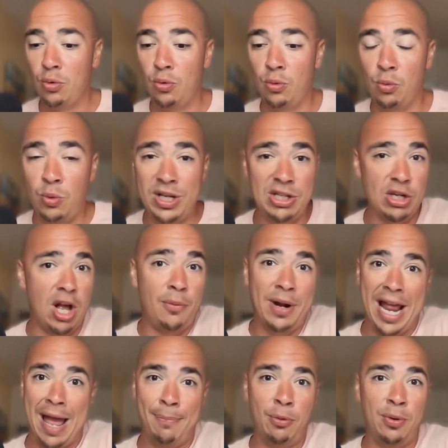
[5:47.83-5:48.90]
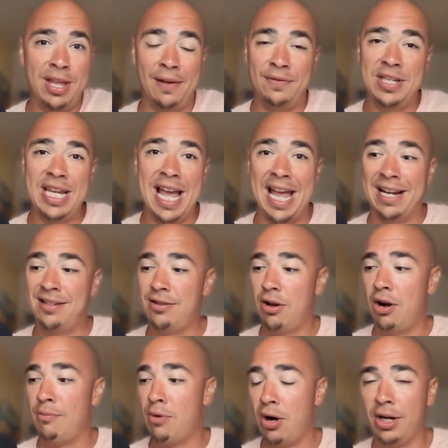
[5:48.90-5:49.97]
we saw what happened with F T X.
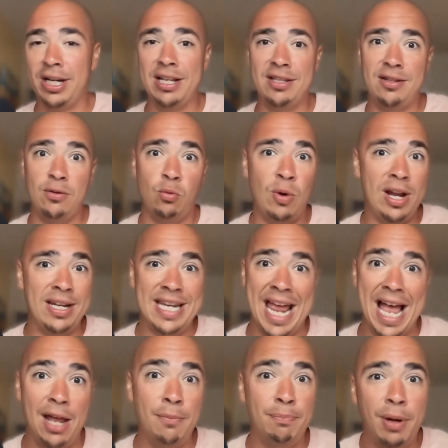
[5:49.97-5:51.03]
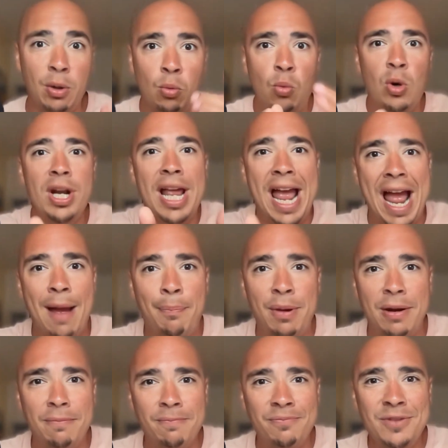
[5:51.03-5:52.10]
Our markets went down, but what
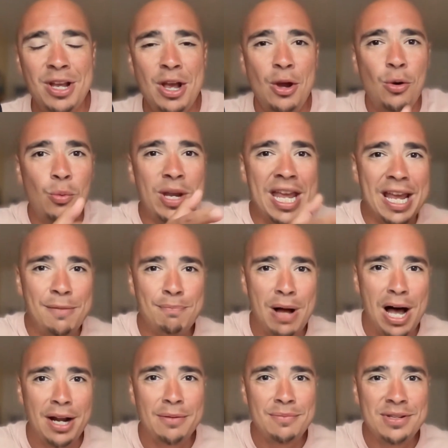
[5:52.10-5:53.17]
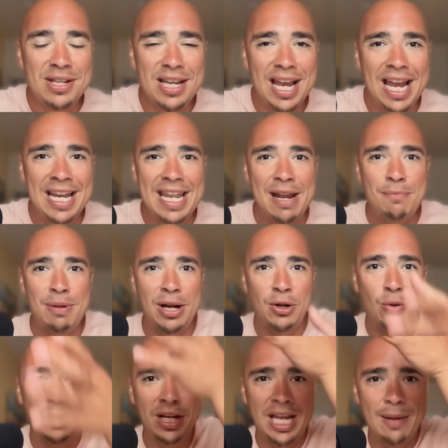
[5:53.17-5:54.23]
happened? We hit bottoms, and then
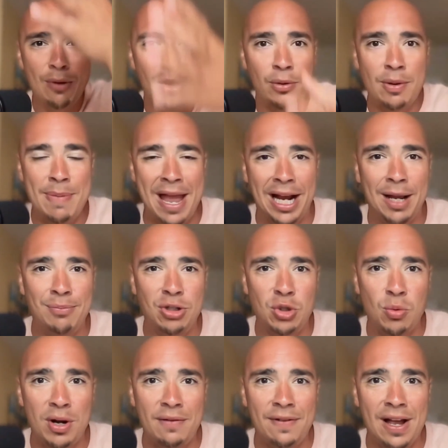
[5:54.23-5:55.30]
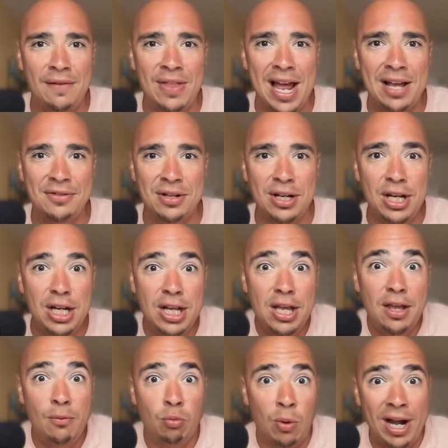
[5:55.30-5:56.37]
Bitcoin came all the way back up to twenty-five thousand.
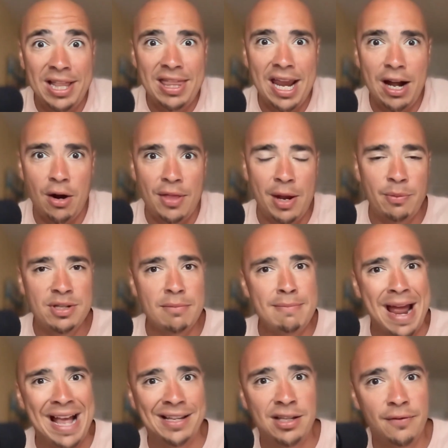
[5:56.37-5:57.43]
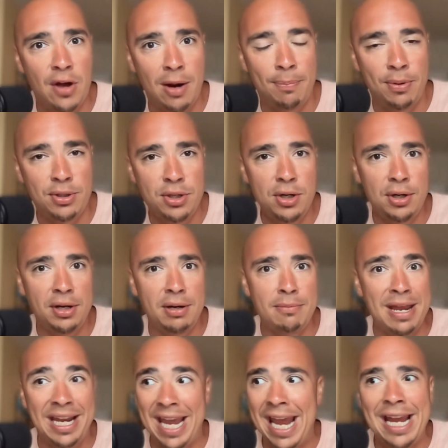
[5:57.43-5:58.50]
Right there, that was a massive opportunity to
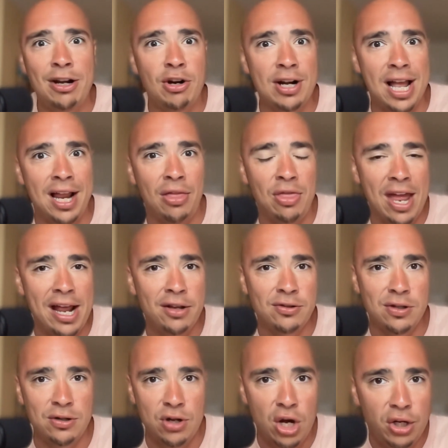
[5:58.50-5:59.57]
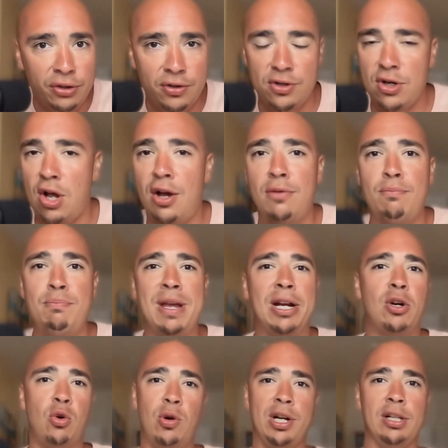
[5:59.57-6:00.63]
make eight or nine thousand dollars on
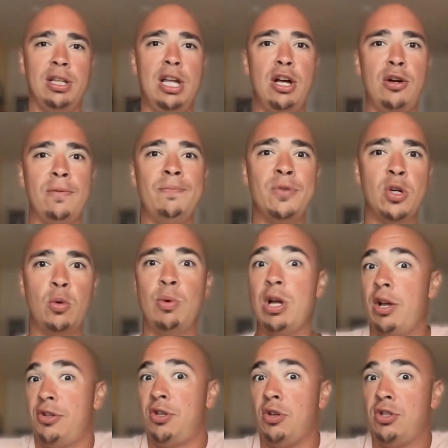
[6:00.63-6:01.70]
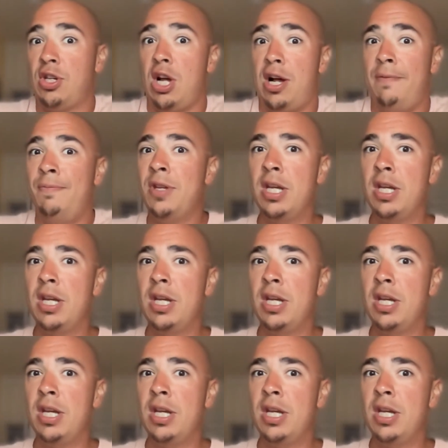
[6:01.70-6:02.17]
Bitcoin alone. We also saw